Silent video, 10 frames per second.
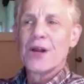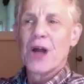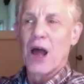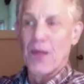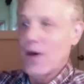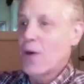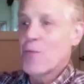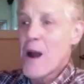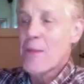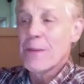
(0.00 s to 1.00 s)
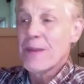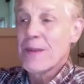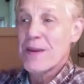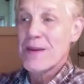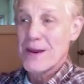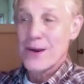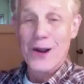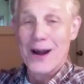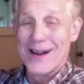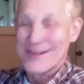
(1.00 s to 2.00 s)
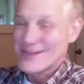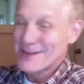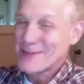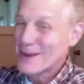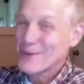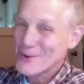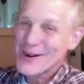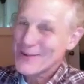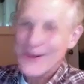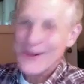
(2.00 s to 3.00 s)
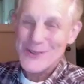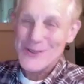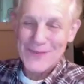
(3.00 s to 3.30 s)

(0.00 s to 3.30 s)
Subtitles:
And they'll probably be here on September 21st.